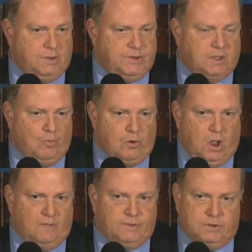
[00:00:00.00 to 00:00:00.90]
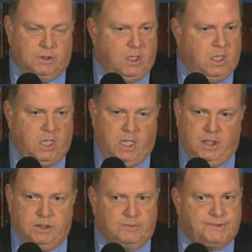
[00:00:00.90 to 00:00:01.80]
Dick more often,
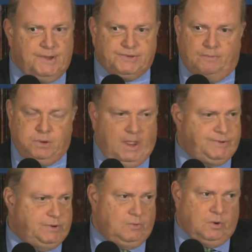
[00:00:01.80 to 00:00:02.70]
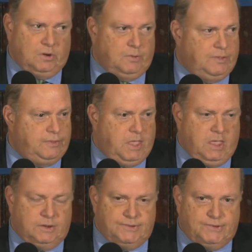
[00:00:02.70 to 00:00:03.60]
and he was just a pleasure to work with,
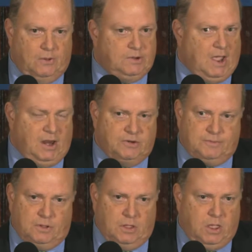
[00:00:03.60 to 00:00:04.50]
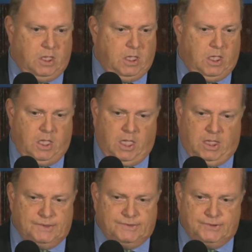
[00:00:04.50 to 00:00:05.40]
and so knowledgeable
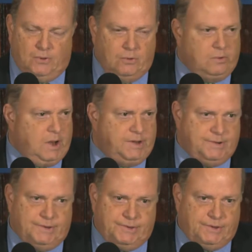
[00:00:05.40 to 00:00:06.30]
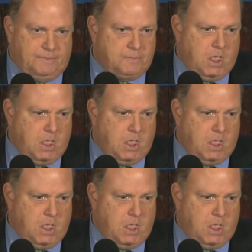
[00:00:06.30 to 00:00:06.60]
and so gracious.